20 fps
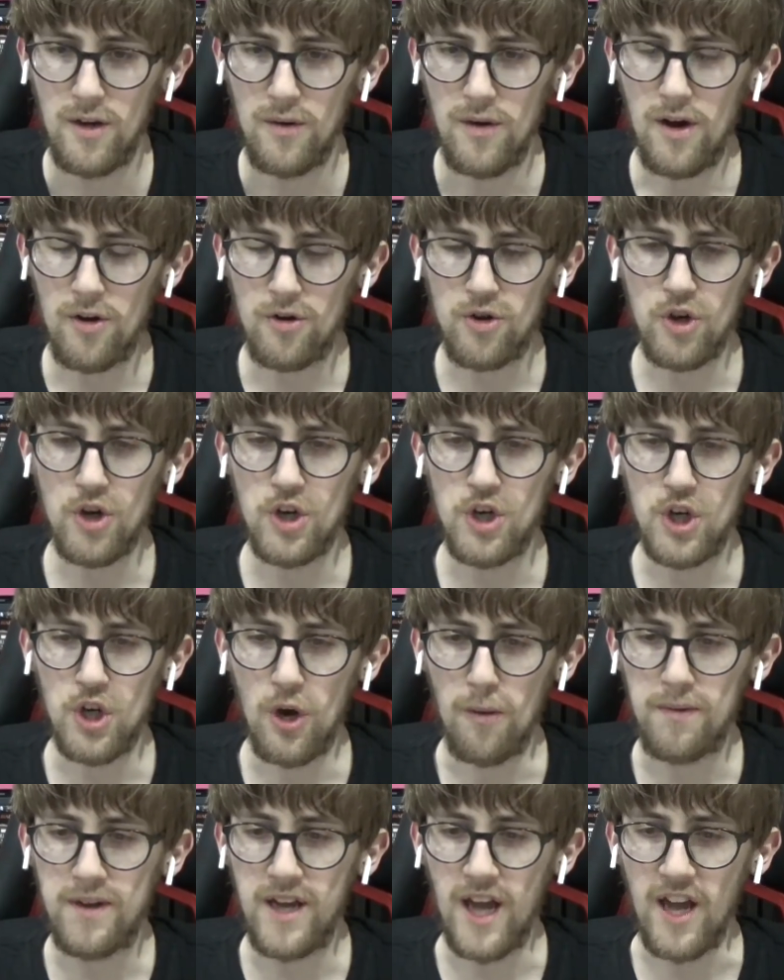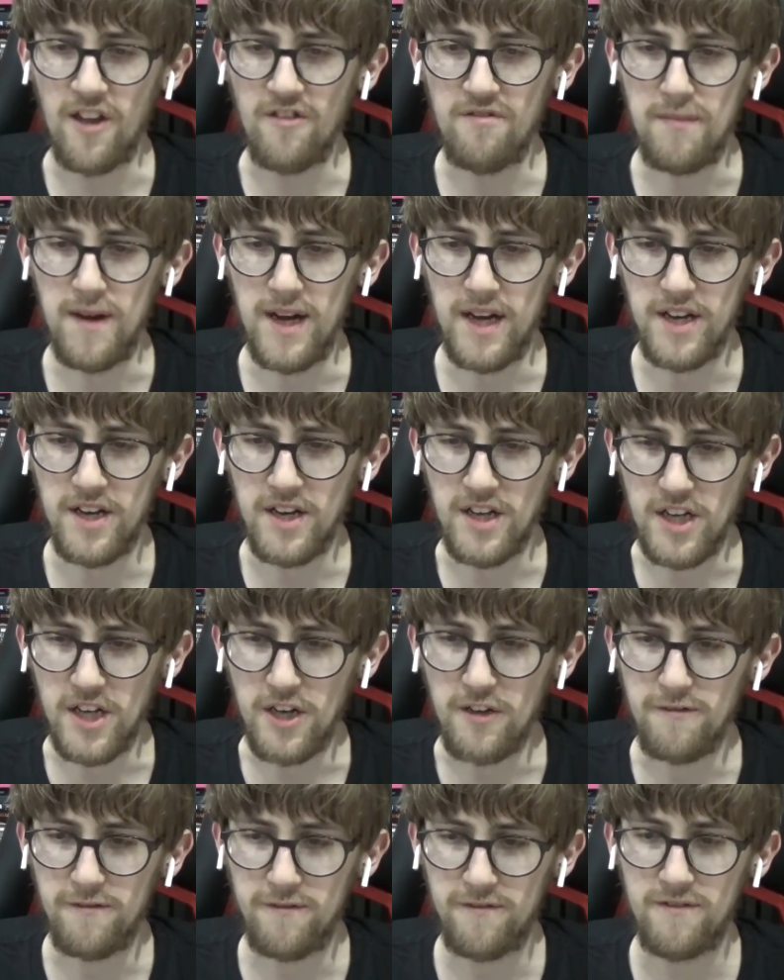Oh, good job, caveman.
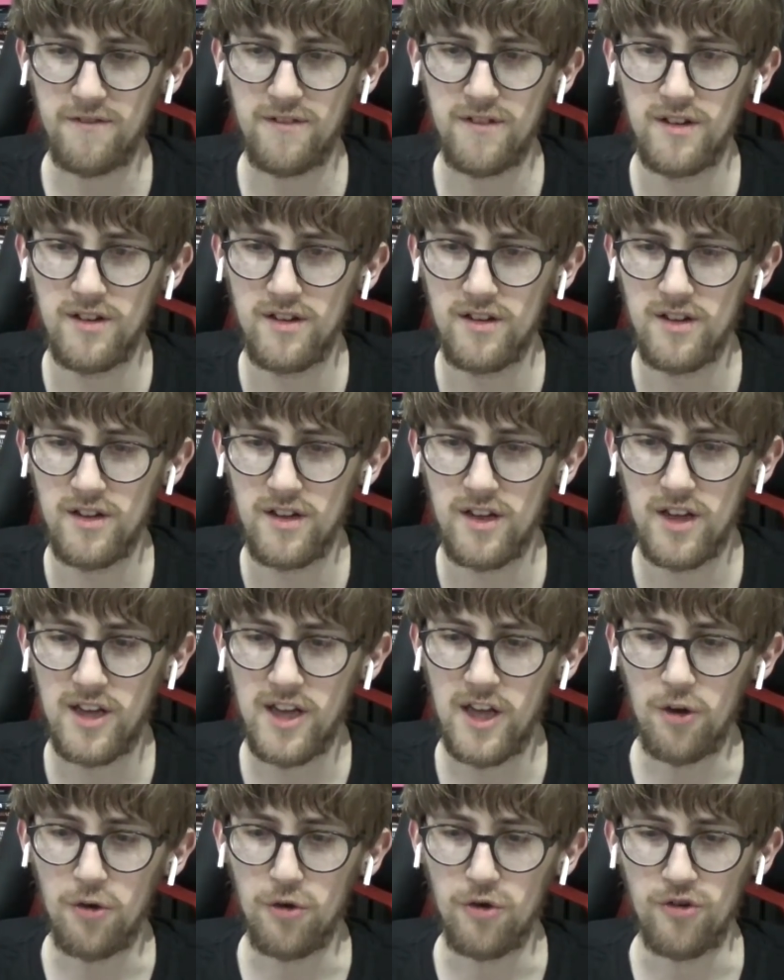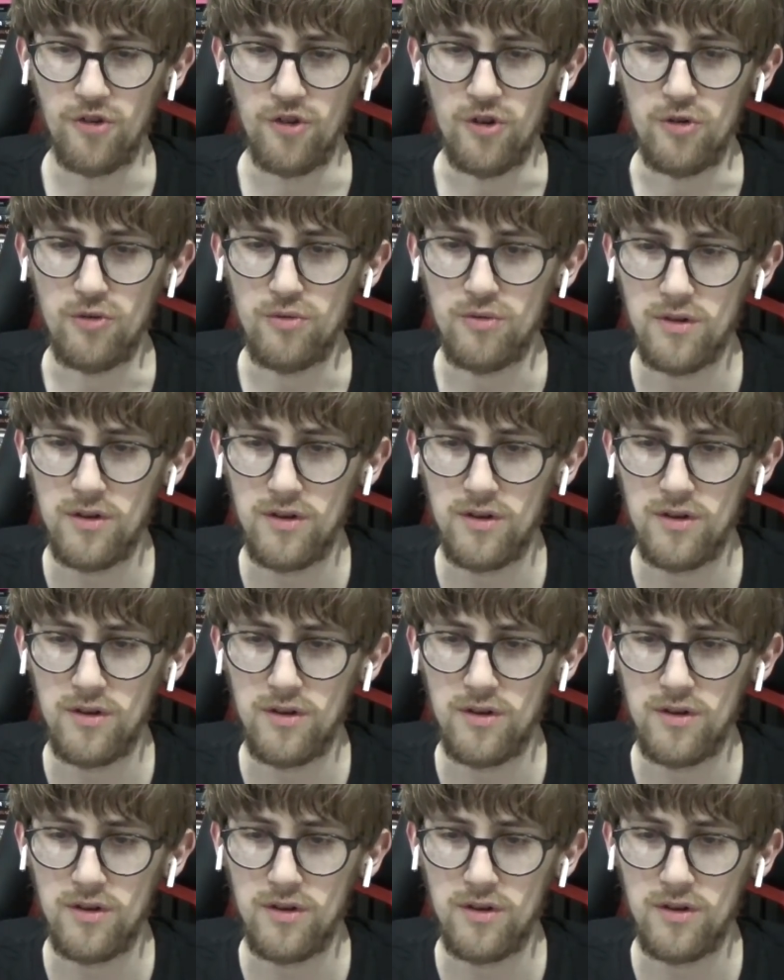You've killed us all.